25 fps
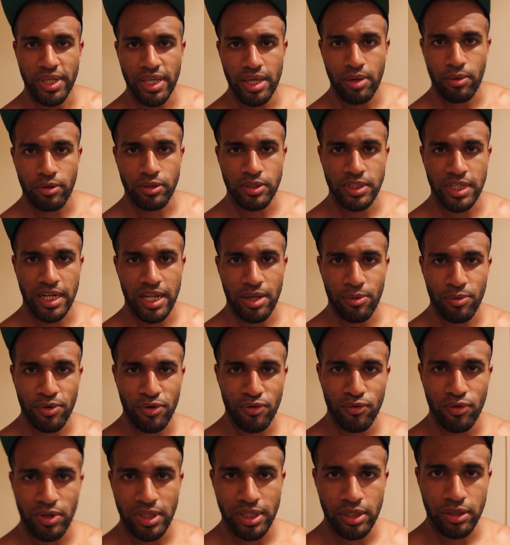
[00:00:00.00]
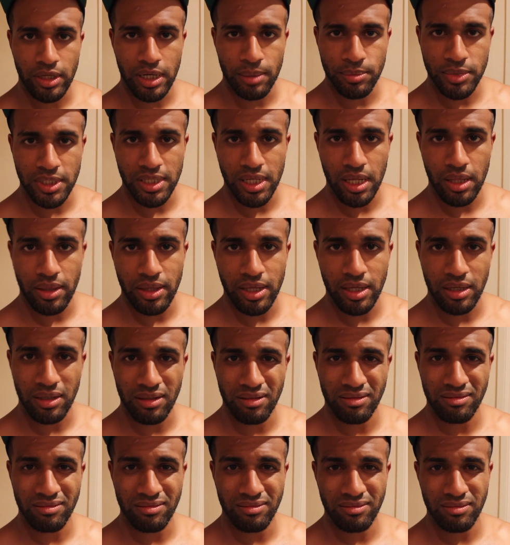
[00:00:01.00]
But yeah, today we really got up to
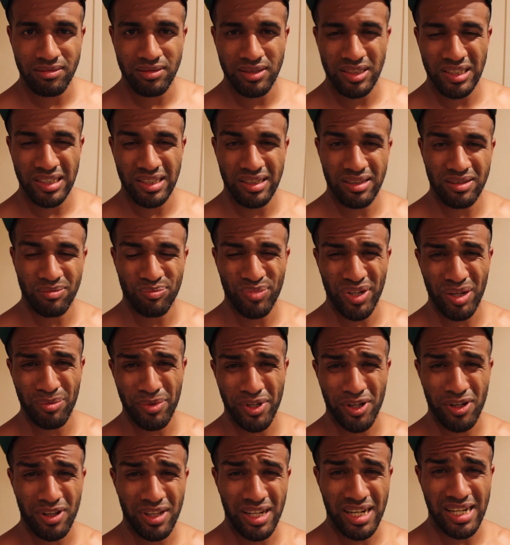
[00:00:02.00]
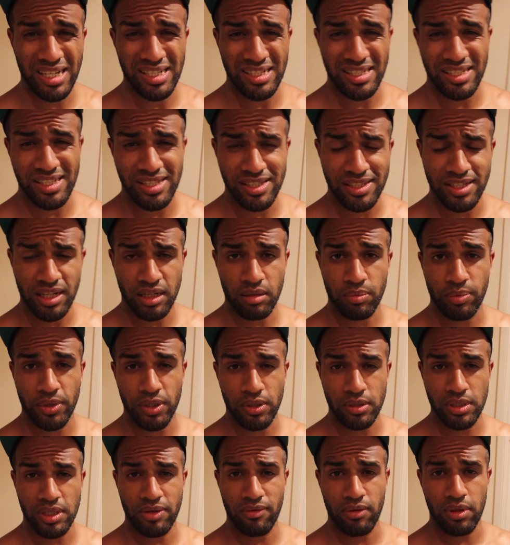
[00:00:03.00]
nothing. Public holidays suck
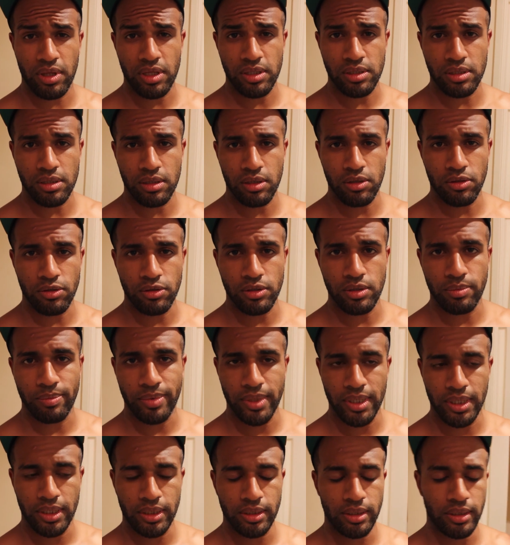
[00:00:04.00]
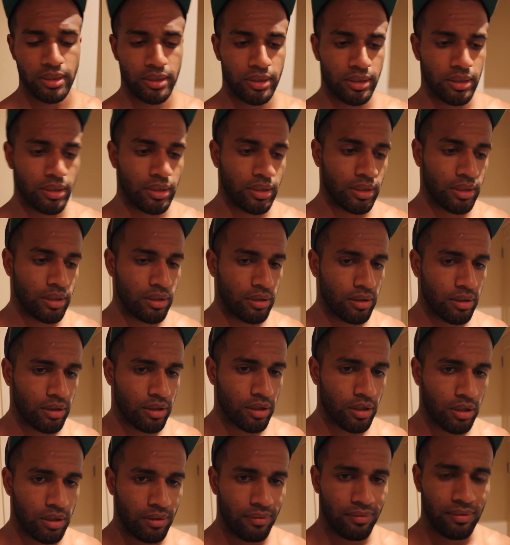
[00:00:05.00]
because everything's closed, but
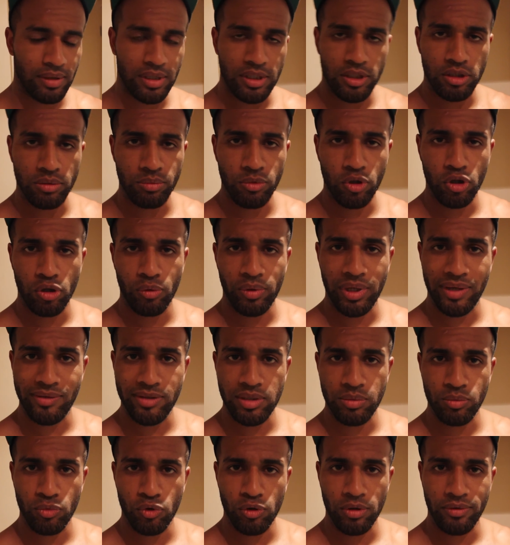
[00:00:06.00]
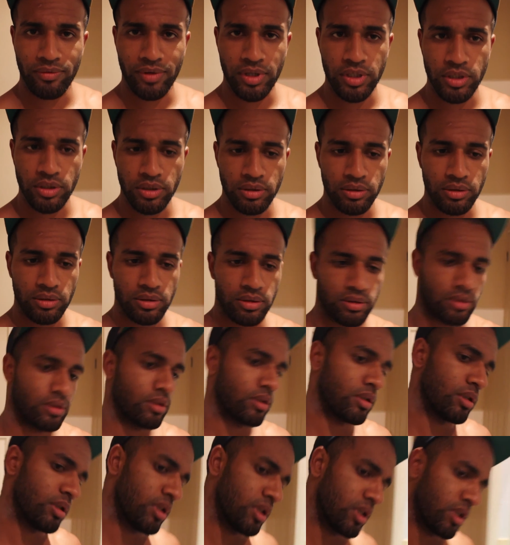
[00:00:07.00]
hopefully tomorrow we have some more adventures.
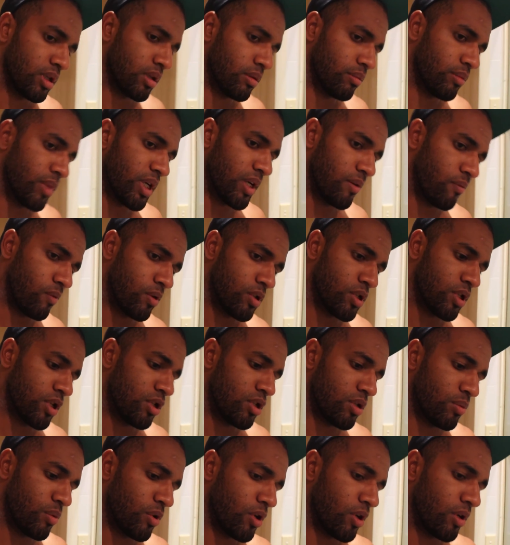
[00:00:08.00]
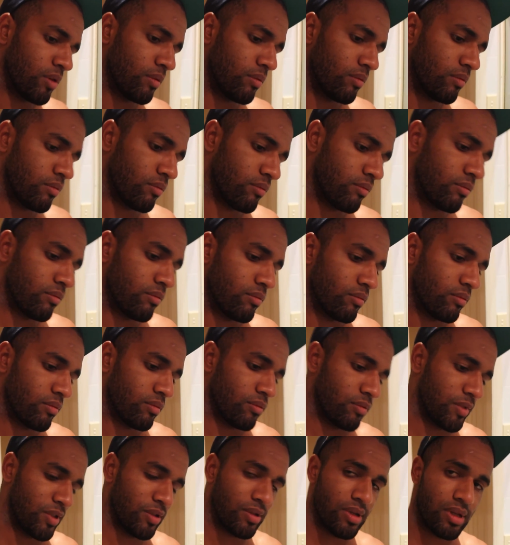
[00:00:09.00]
Marf, what's on tomorrow?
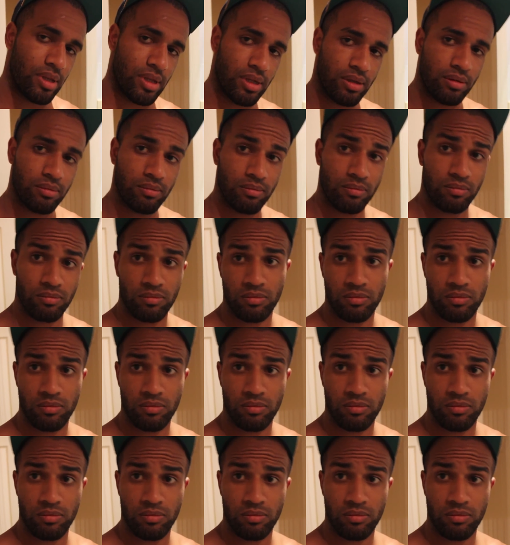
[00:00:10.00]
You got anything?